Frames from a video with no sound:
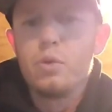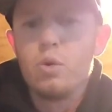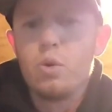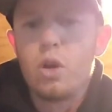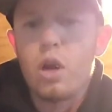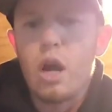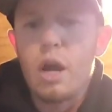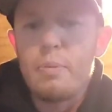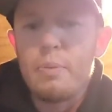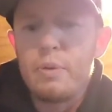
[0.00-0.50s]

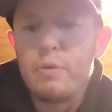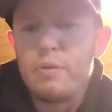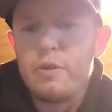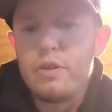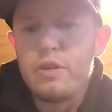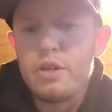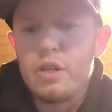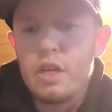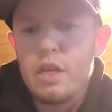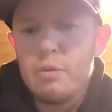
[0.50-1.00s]
We'll crappie
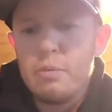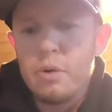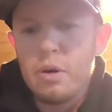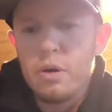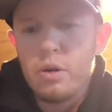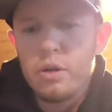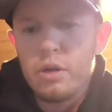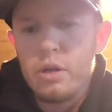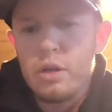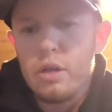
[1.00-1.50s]
fish deep
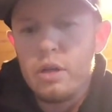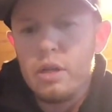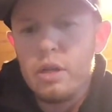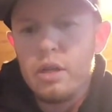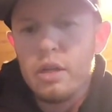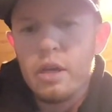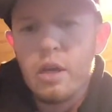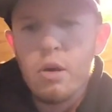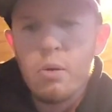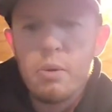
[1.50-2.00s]
all year and
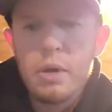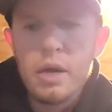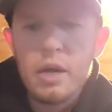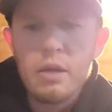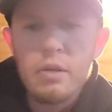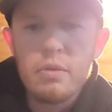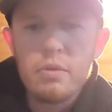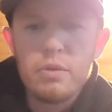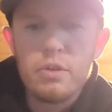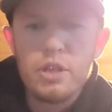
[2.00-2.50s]
then go
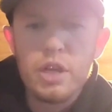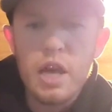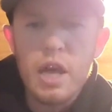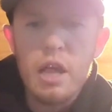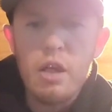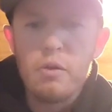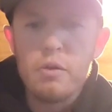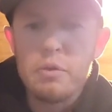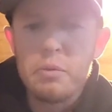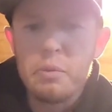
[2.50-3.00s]
back
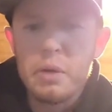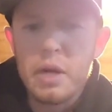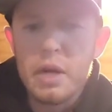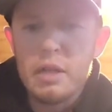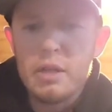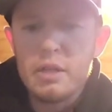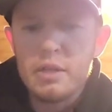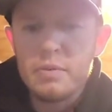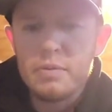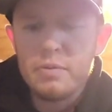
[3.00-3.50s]
shallow for
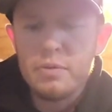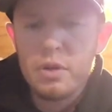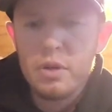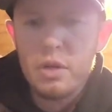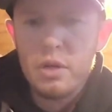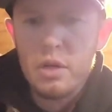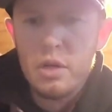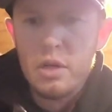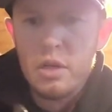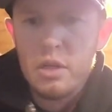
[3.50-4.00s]
bass.
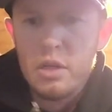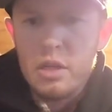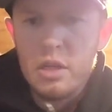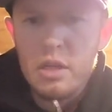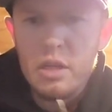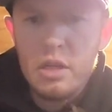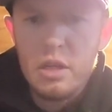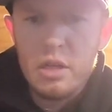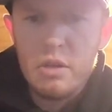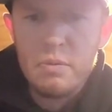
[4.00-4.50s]

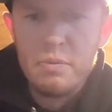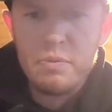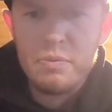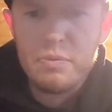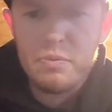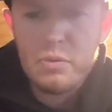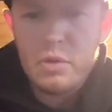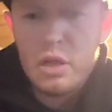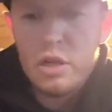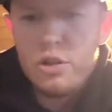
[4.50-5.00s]
And
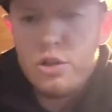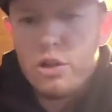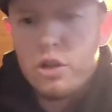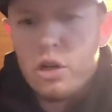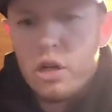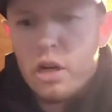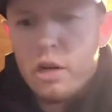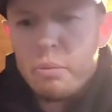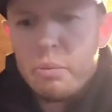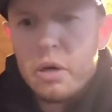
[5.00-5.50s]
here's your
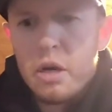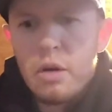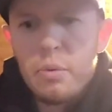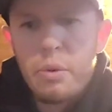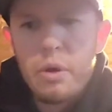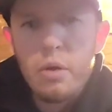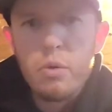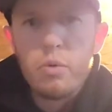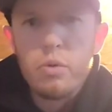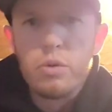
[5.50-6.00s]
green
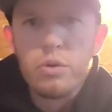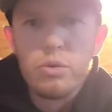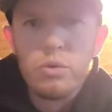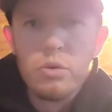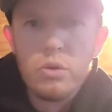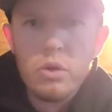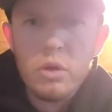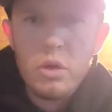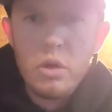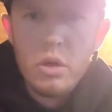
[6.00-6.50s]
pumpkin, which
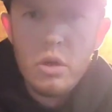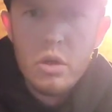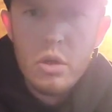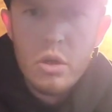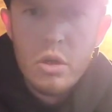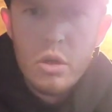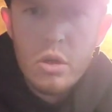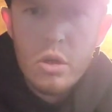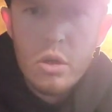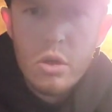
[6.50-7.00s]
will
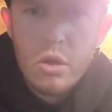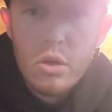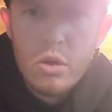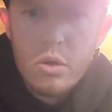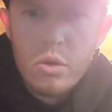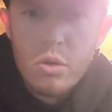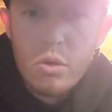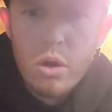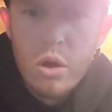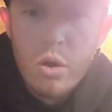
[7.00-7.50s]

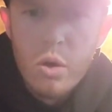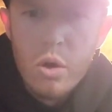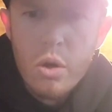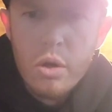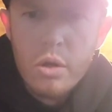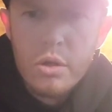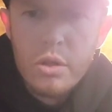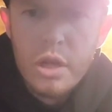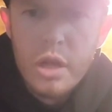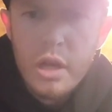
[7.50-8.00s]
go
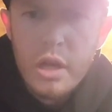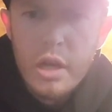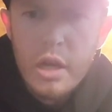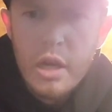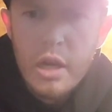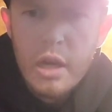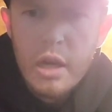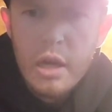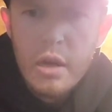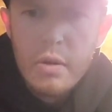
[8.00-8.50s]
on the
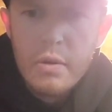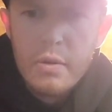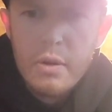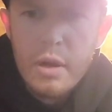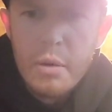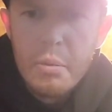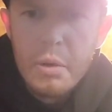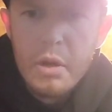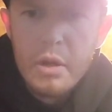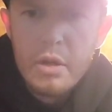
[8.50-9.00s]
shaky head.
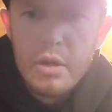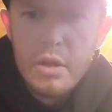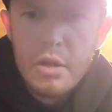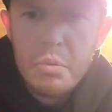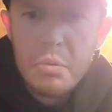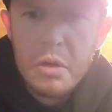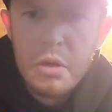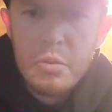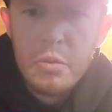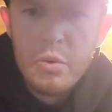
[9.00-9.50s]
I mean,
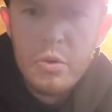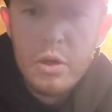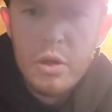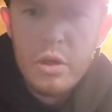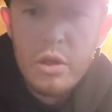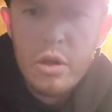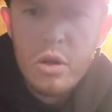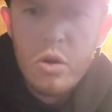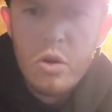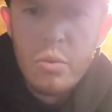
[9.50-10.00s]
some people
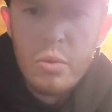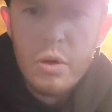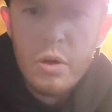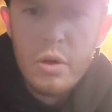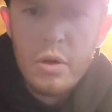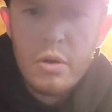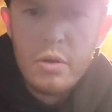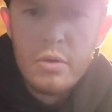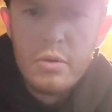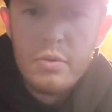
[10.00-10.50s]
can throw them
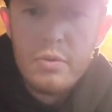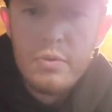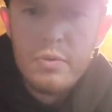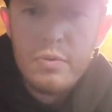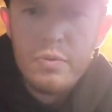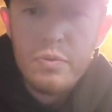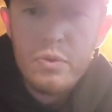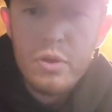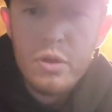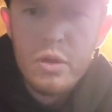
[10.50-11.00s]

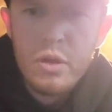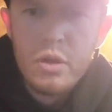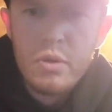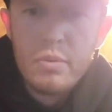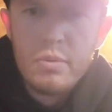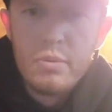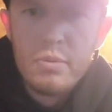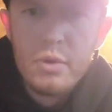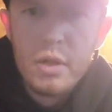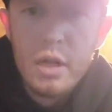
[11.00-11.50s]

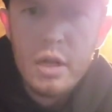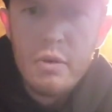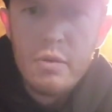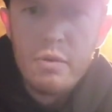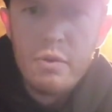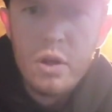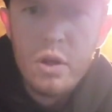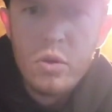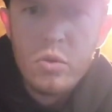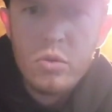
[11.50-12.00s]
on like
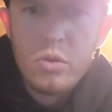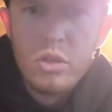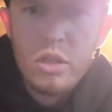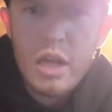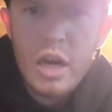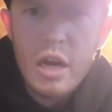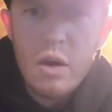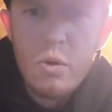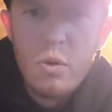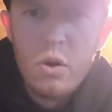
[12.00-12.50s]
a floating
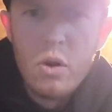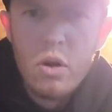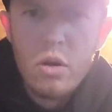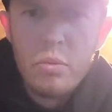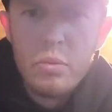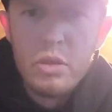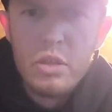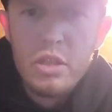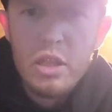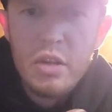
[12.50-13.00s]
style
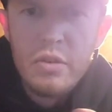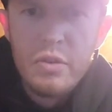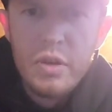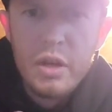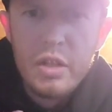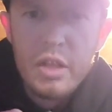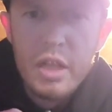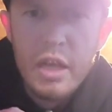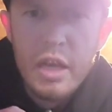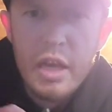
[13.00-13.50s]
worm and stuff
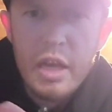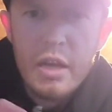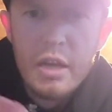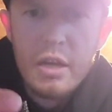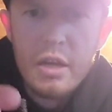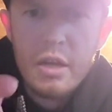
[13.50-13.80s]
like that.